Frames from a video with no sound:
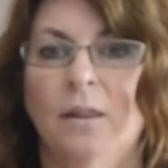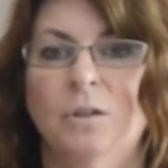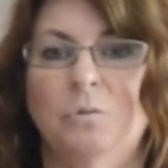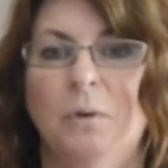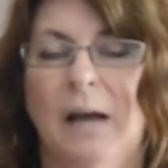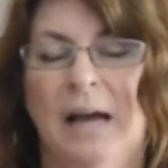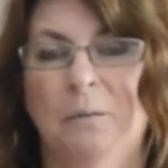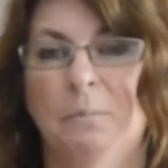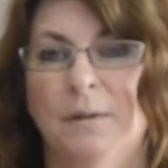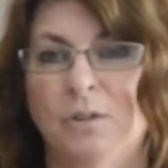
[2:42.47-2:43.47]
This will
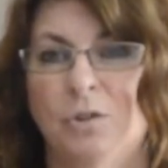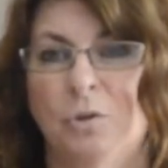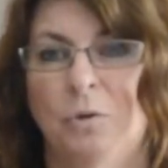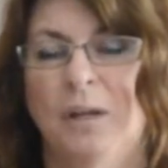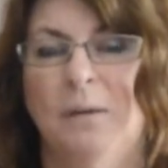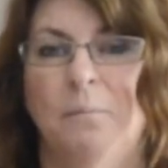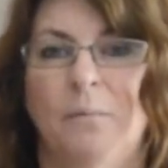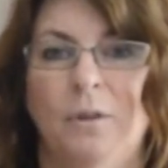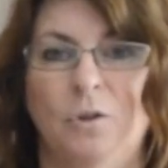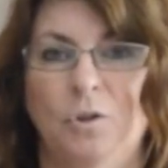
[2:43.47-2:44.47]
help us to keep
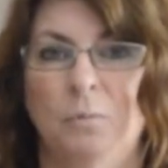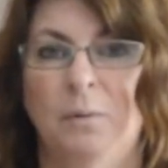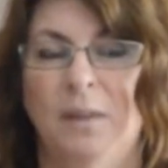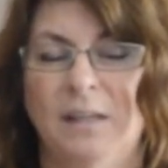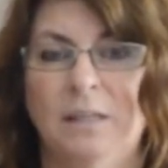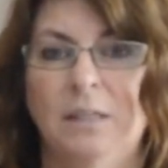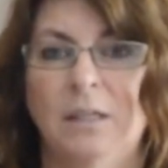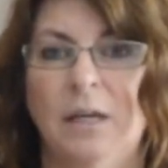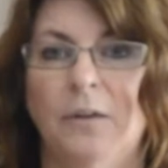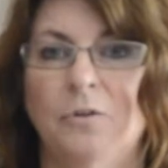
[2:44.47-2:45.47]
the two things
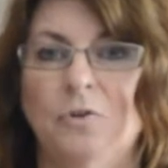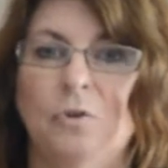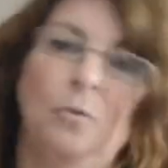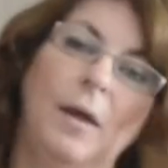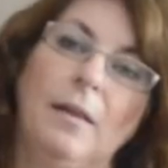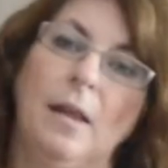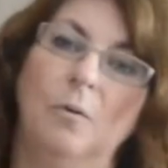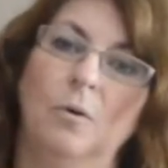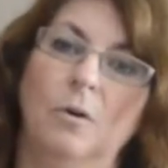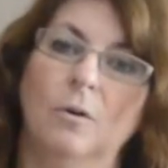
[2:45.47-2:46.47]
together so that
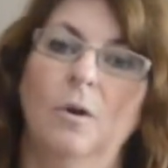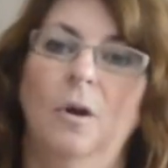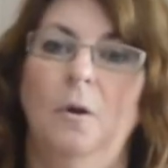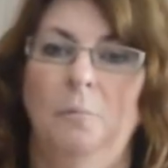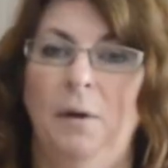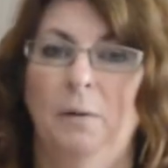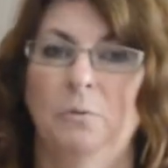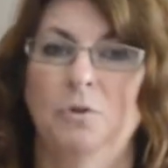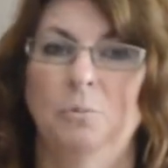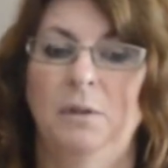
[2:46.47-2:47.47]
they will be
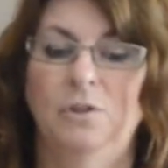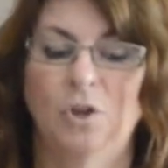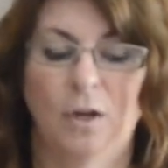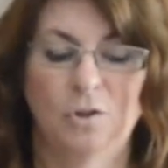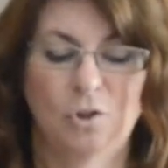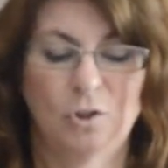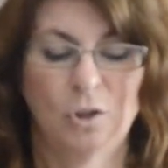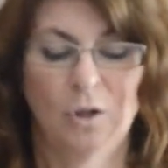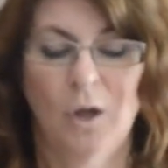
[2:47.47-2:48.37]
able to be judged.